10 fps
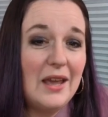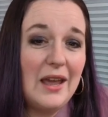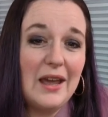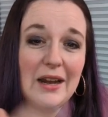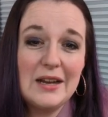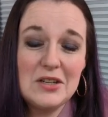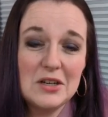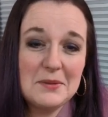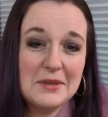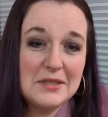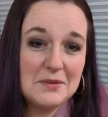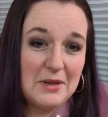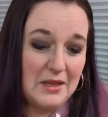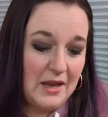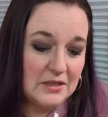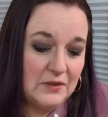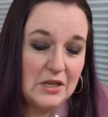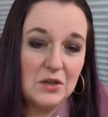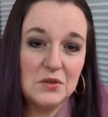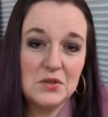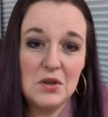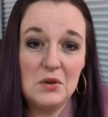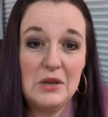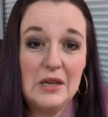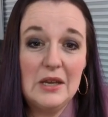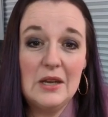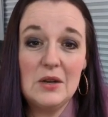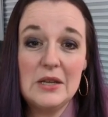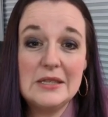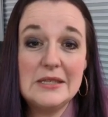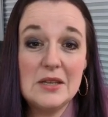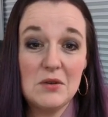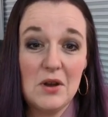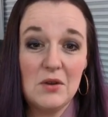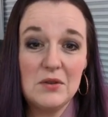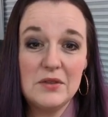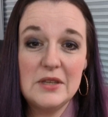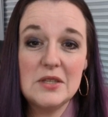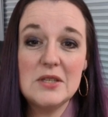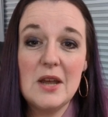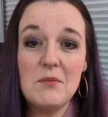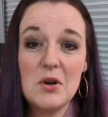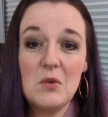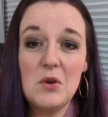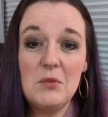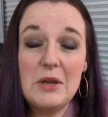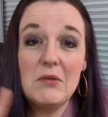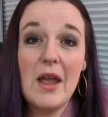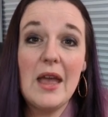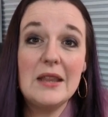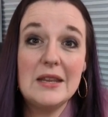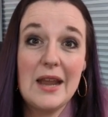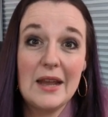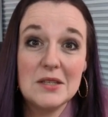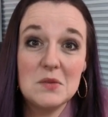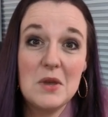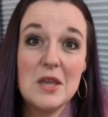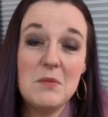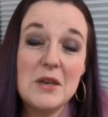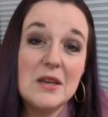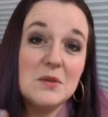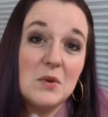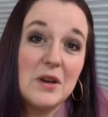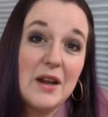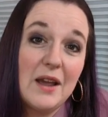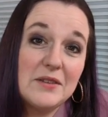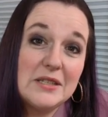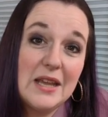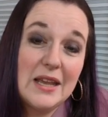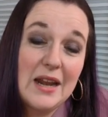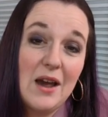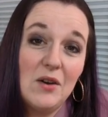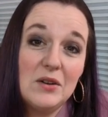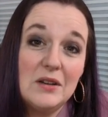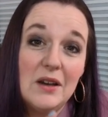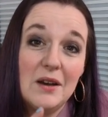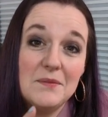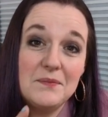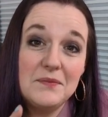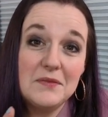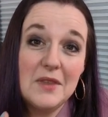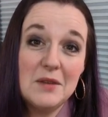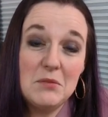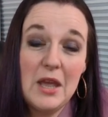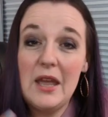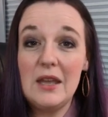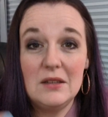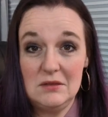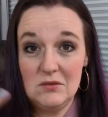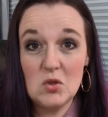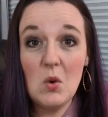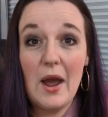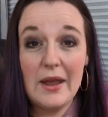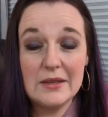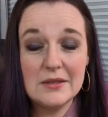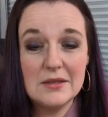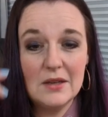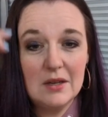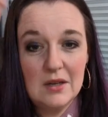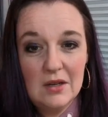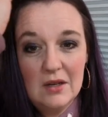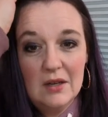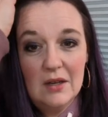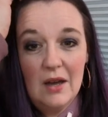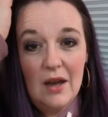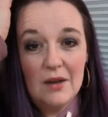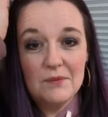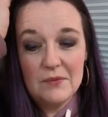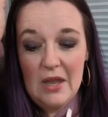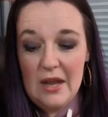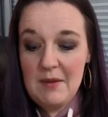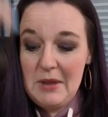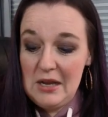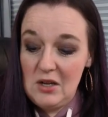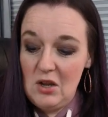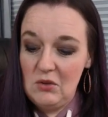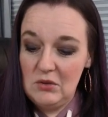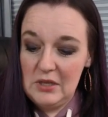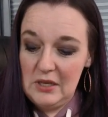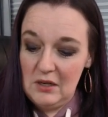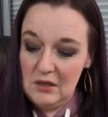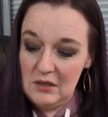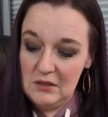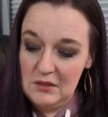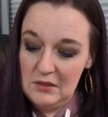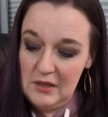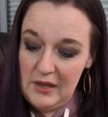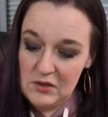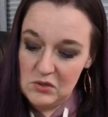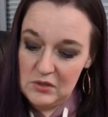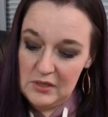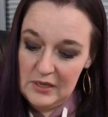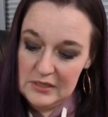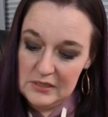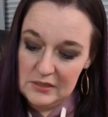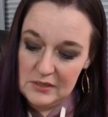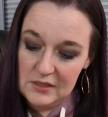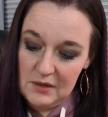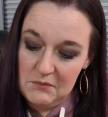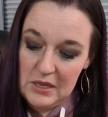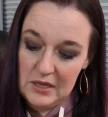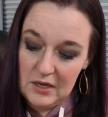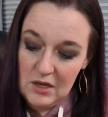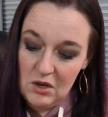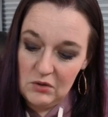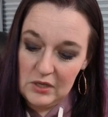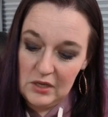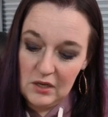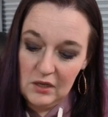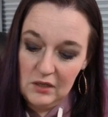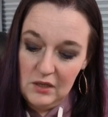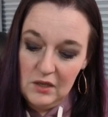And I talked about this in my last video. So it's zero. This number will be red the next week because we're going to have to take it out and pay twice. And I made a note here. Actually, I didn't. I'm making a note here.